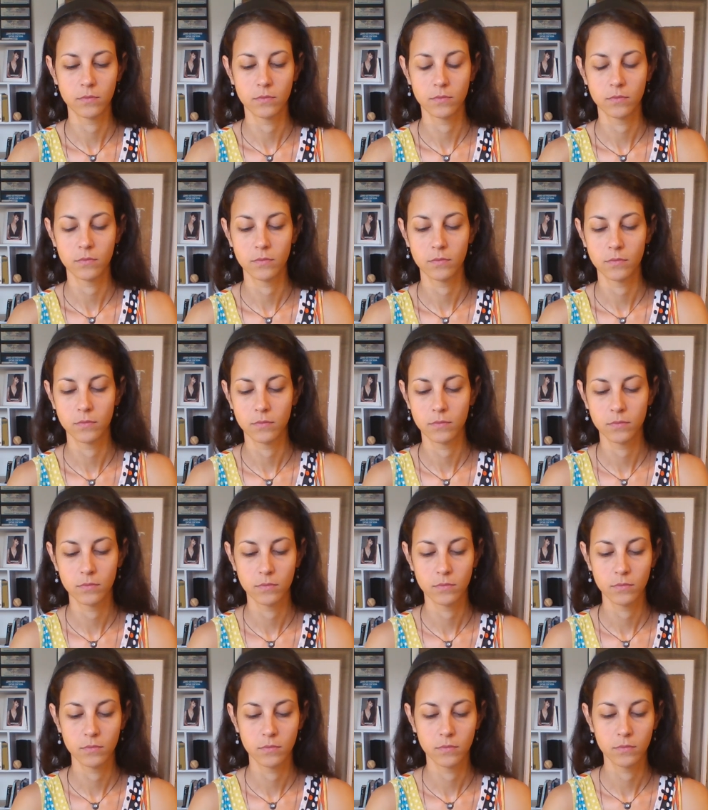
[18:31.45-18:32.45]

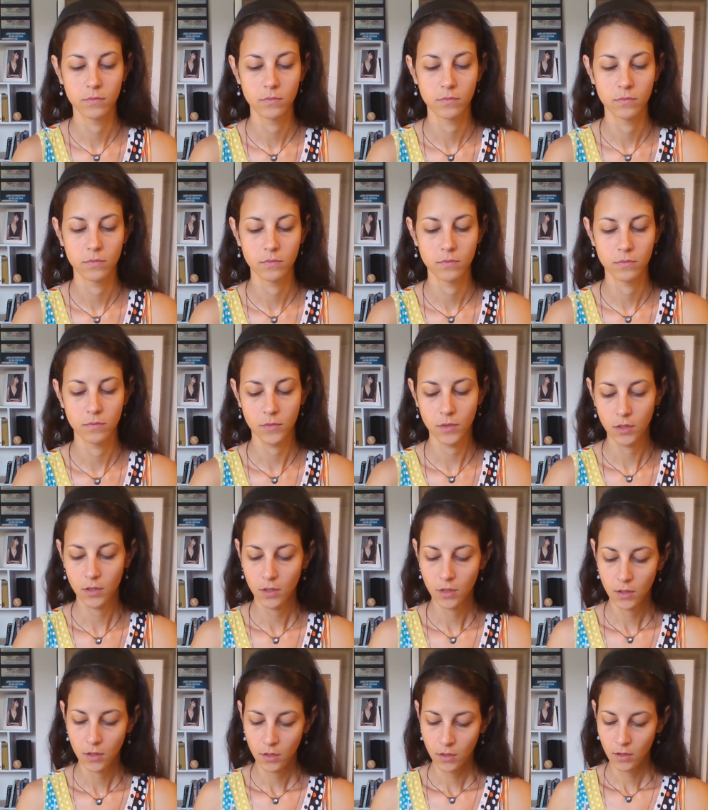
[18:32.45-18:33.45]

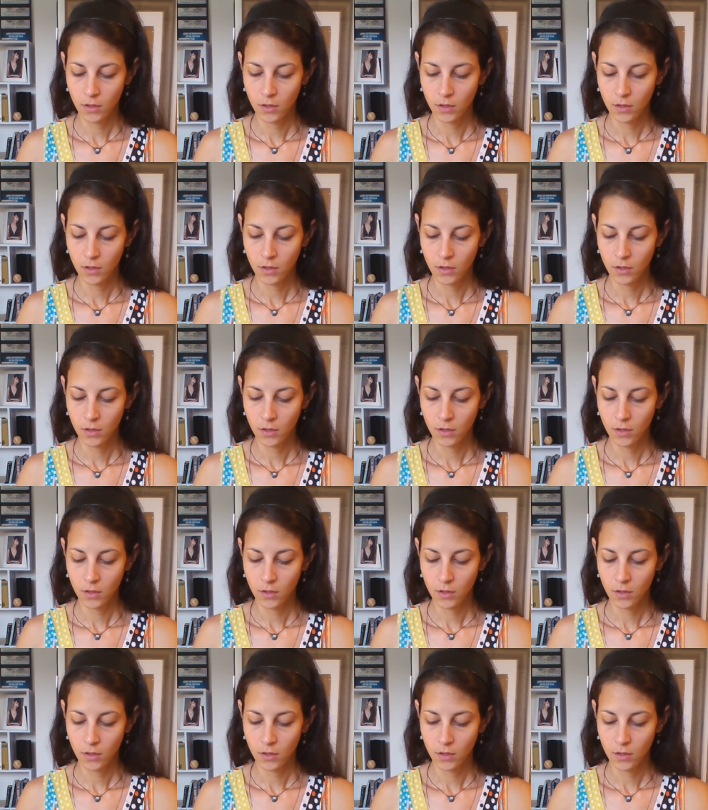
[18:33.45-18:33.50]
No one is speaking in this clip.